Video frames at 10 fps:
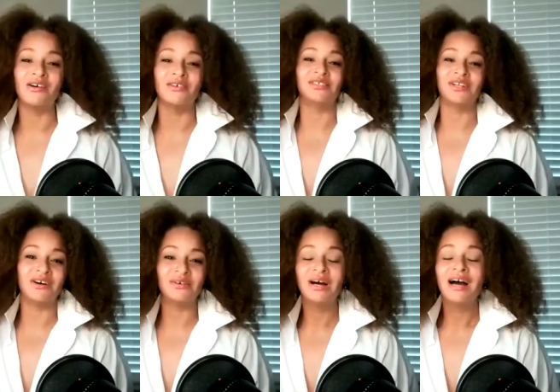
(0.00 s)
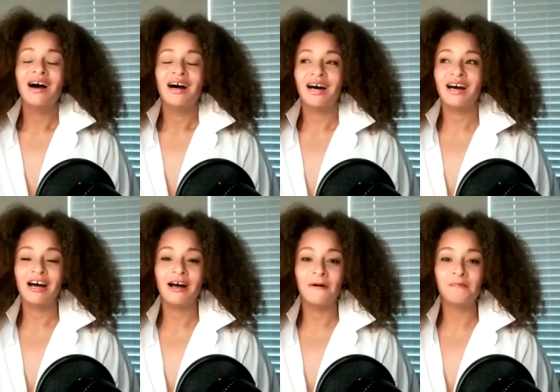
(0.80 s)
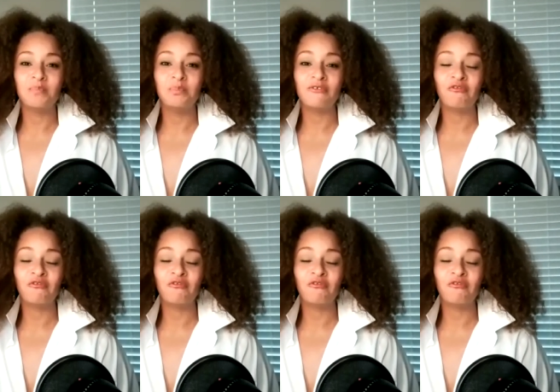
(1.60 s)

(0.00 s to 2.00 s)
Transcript: is gone, you know? Uh,